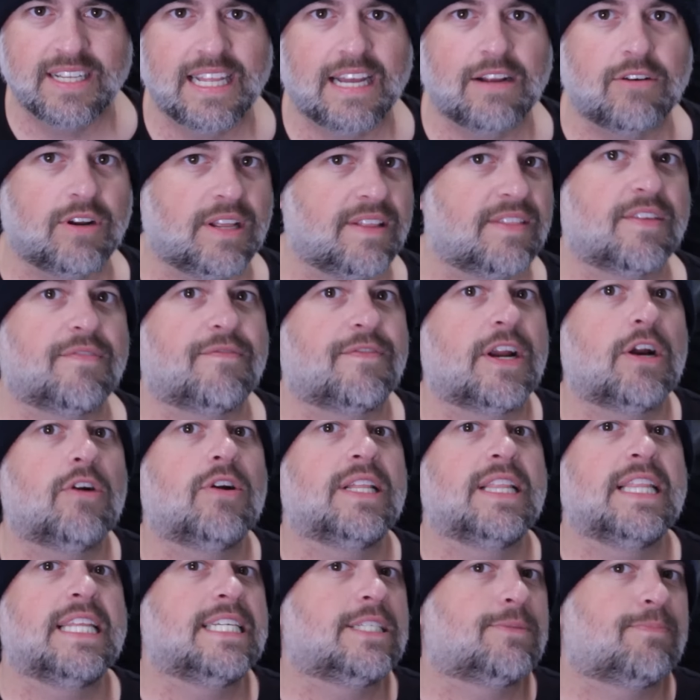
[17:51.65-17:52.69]
at the very
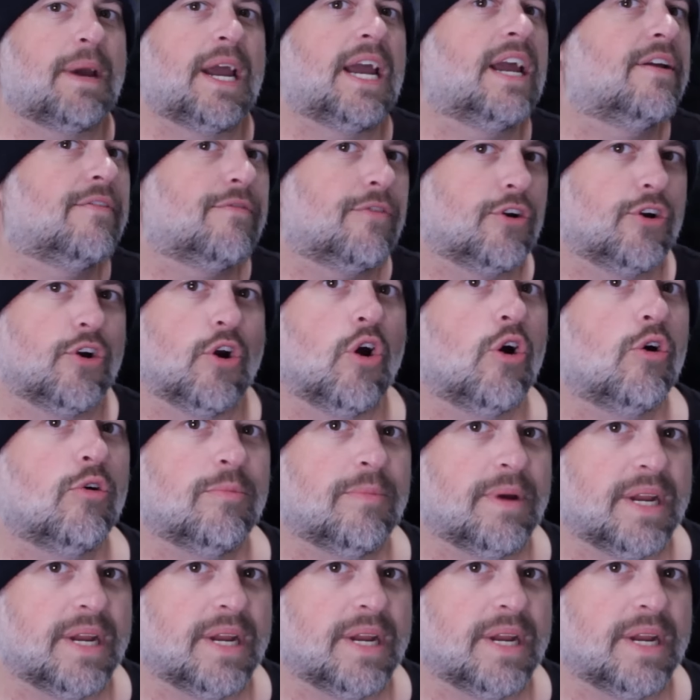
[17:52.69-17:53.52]
least paying for your own